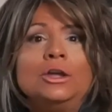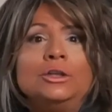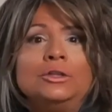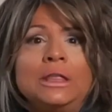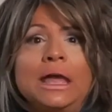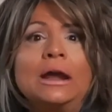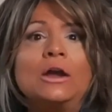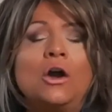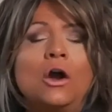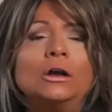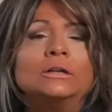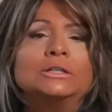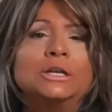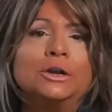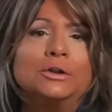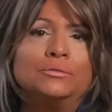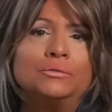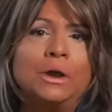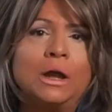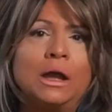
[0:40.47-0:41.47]
that car's
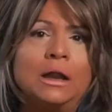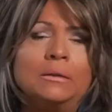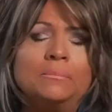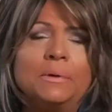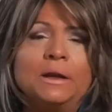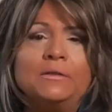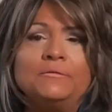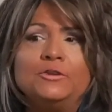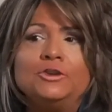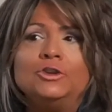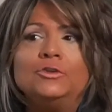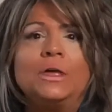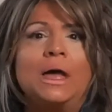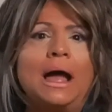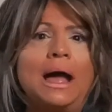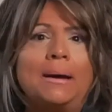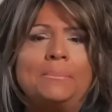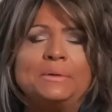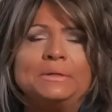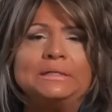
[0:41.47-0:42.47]
going to run. But if you do the
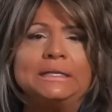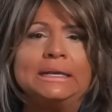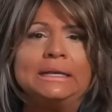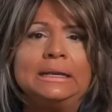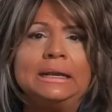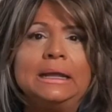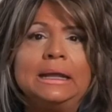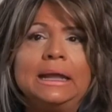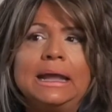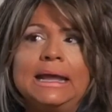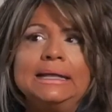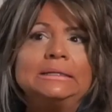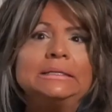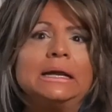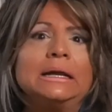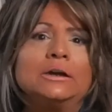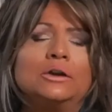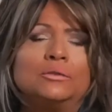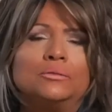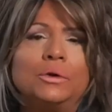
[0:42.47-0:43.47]
opposite, it's
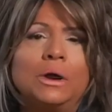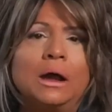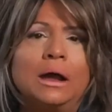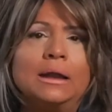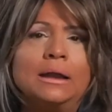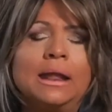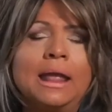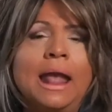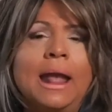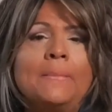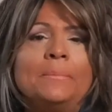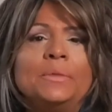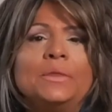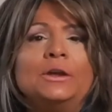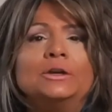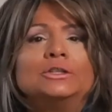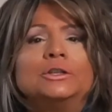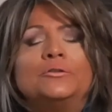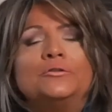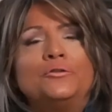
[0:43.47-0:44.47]
not going to run.
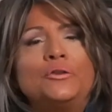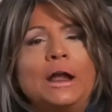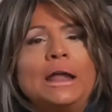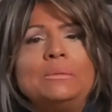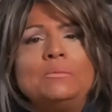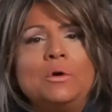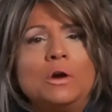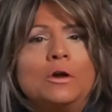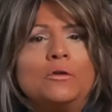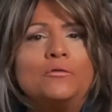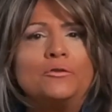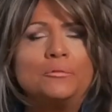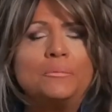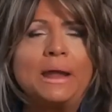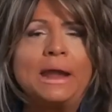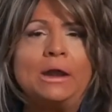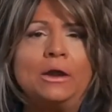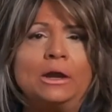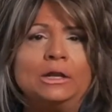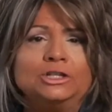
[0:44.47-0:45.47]
There's a framework for
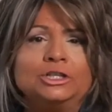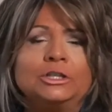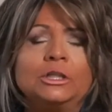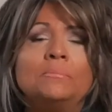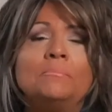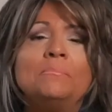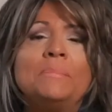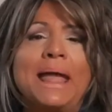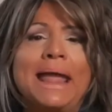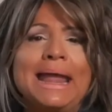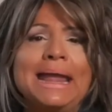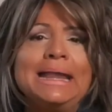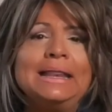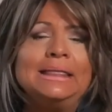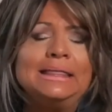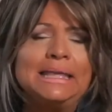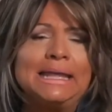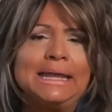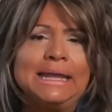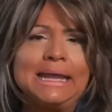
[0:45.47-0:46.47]
marriage. The
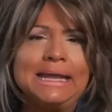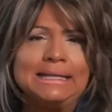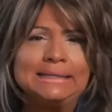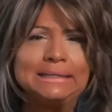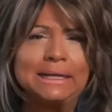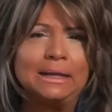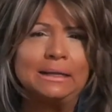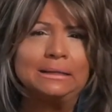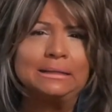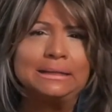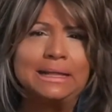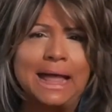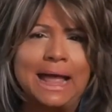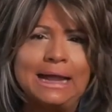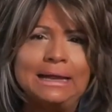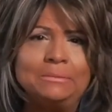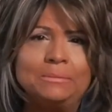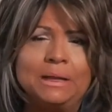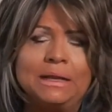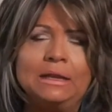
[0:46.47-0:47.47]
main thing is
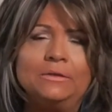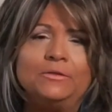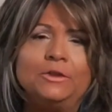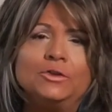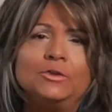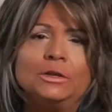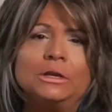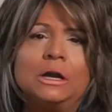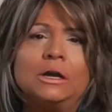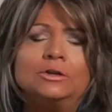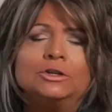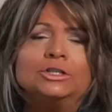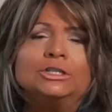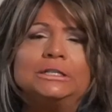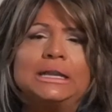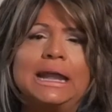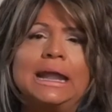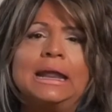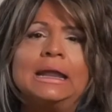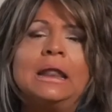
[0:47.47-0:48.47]
alignment. If you can
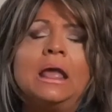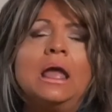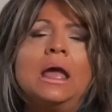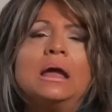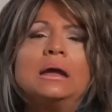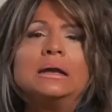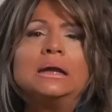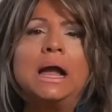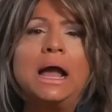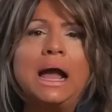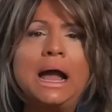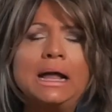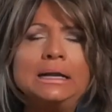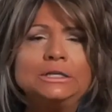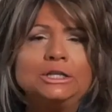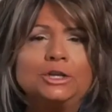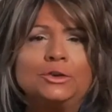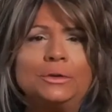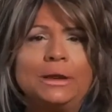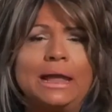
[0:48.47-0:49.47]
understand
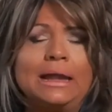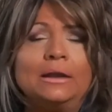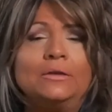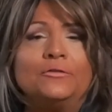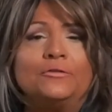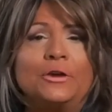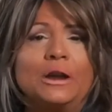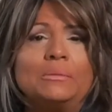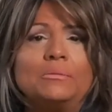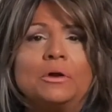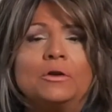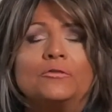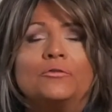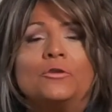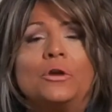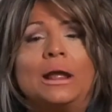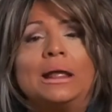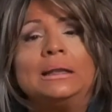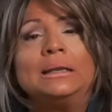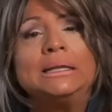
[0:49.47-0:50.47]
God's created framework
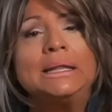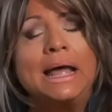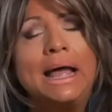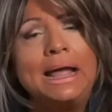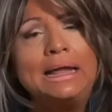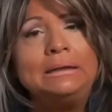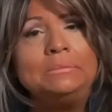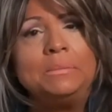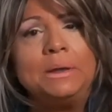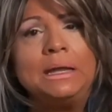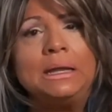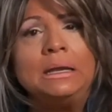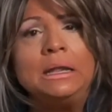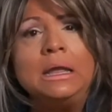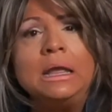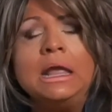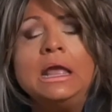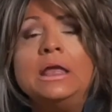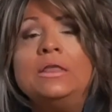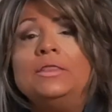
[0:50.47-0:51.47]
for alignment,
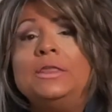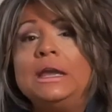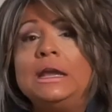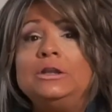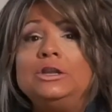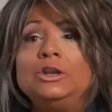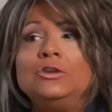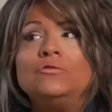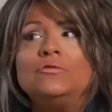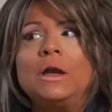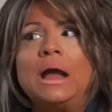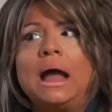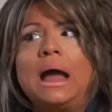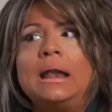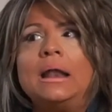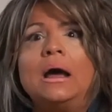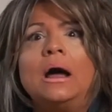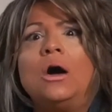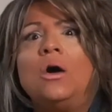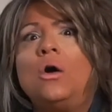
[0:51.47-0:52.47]
then you've
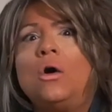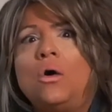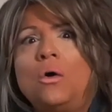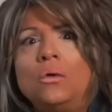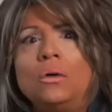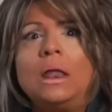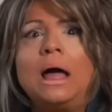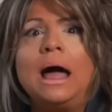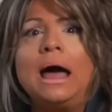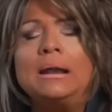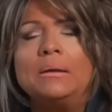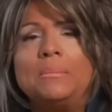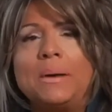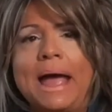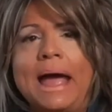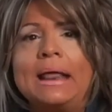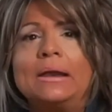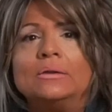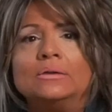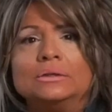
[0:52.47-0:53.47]
got a whole lot of
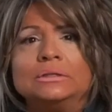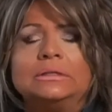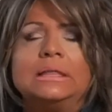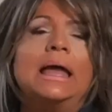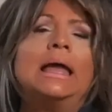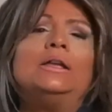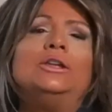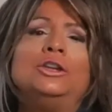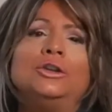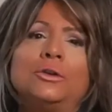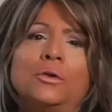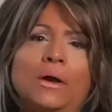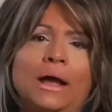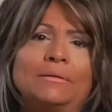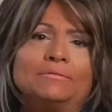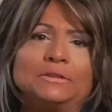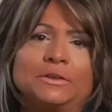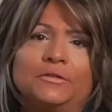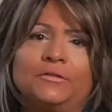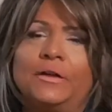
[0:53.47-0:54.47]
battles that you don't
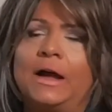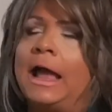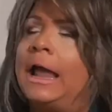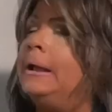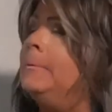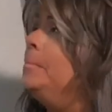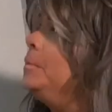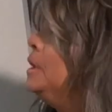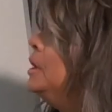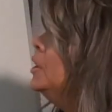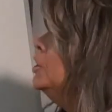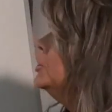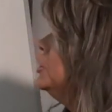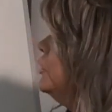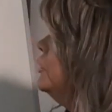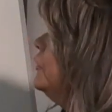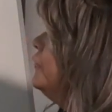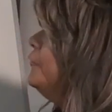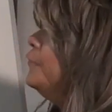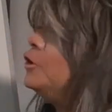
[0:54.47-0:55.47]
have to fight.
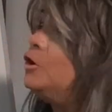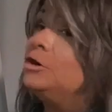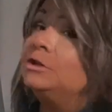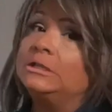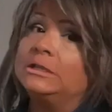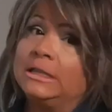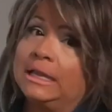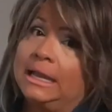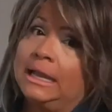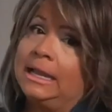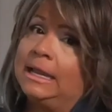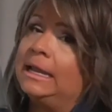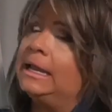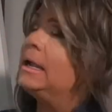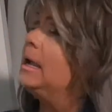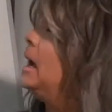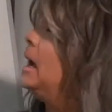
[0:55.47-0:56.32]
So the first thing in